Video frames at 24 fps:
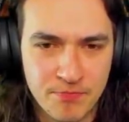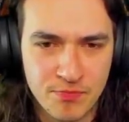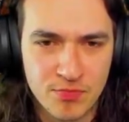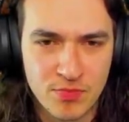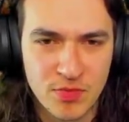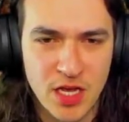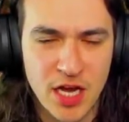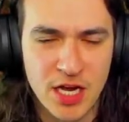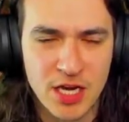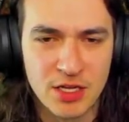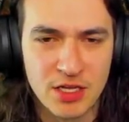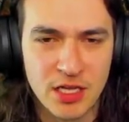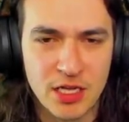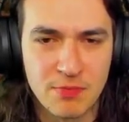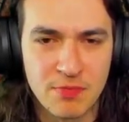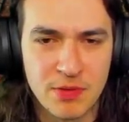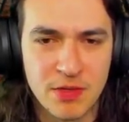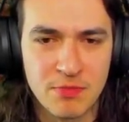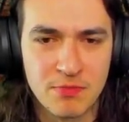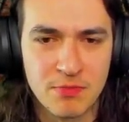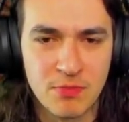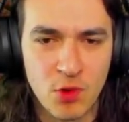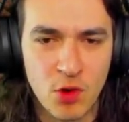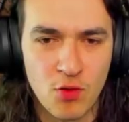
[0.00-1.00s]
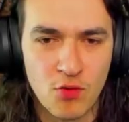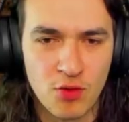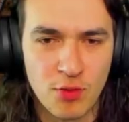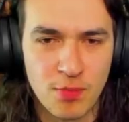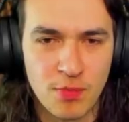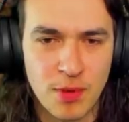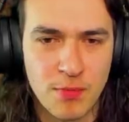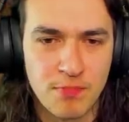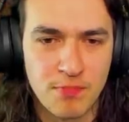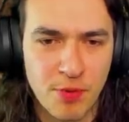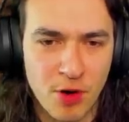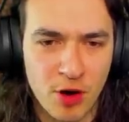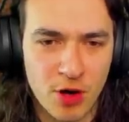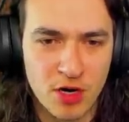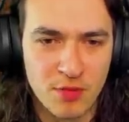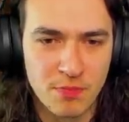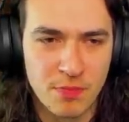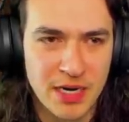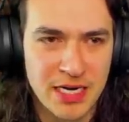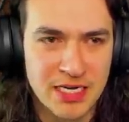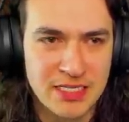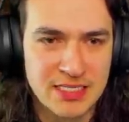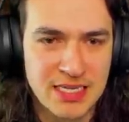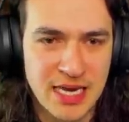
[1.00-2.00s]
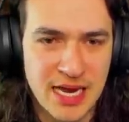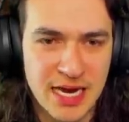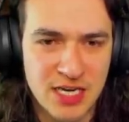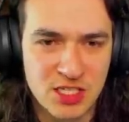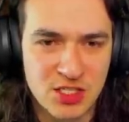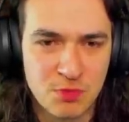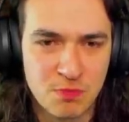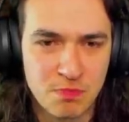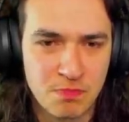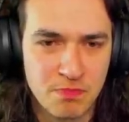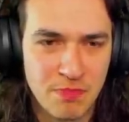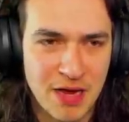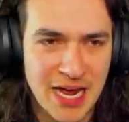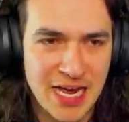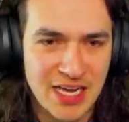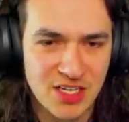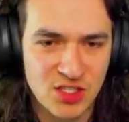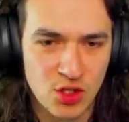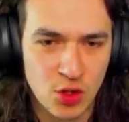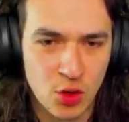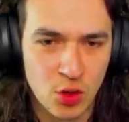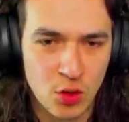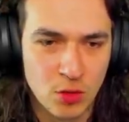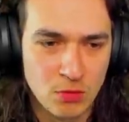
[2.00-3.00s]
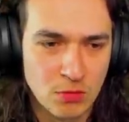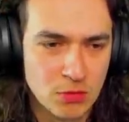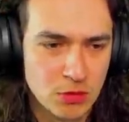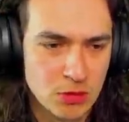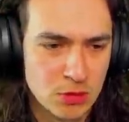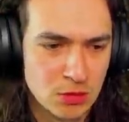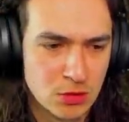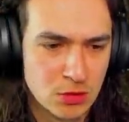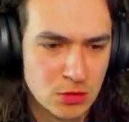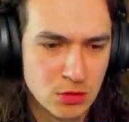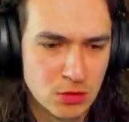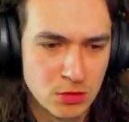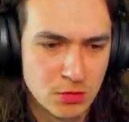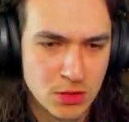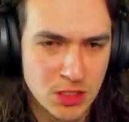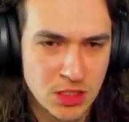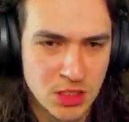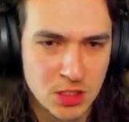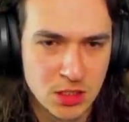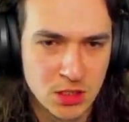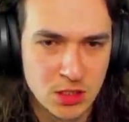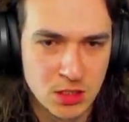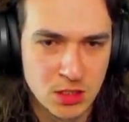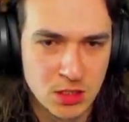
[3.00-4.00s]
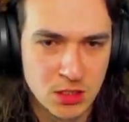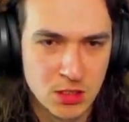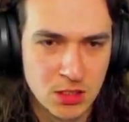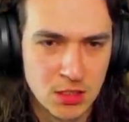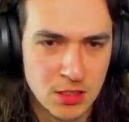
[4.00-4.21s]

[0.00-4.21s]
How do you like being over-bombarded by attacks, asshole? Oh my god.